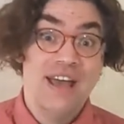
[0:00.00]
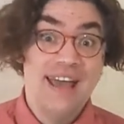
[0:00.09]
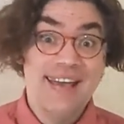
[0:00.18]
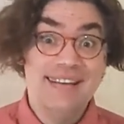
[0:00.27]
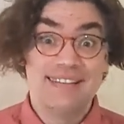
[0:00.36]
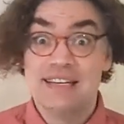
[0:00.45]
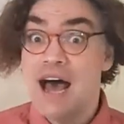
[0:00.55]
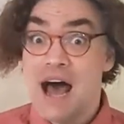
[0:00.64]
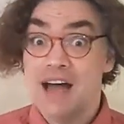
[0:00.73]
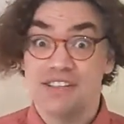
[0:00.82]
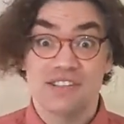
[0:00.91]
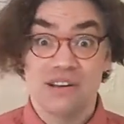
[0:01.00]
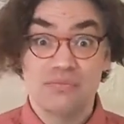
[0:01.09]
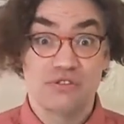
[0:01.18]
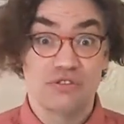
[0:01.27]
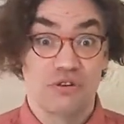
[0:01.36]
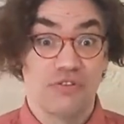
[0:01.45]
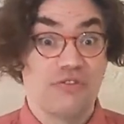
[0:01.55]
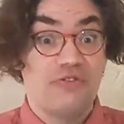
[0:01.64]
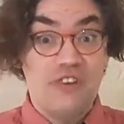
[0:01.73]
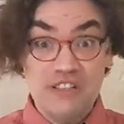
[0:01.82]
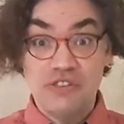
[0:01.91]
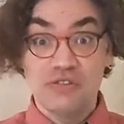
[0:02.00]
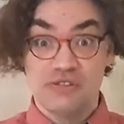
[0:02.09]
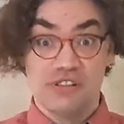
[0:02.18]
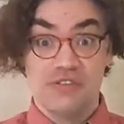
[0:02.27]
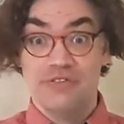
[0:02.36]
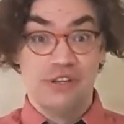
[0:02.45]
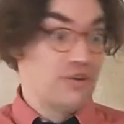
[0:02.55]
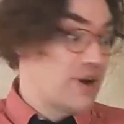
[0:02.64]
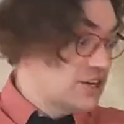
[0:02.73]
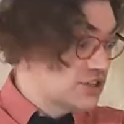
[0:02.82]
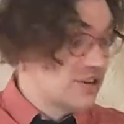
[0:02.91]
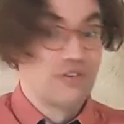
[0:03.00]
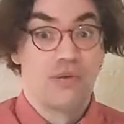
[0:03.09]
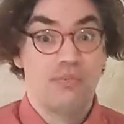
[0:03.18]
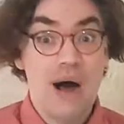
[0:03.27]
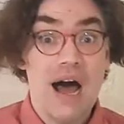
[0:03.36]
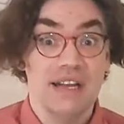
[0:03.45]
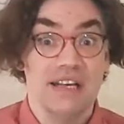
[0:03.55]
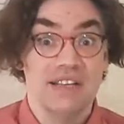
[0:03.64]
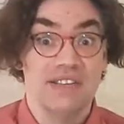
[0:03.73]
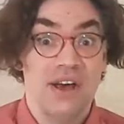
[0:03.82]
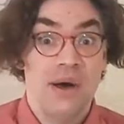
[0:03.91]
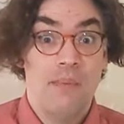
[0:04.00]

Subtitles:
is not some sort of physical configuration of our bodies,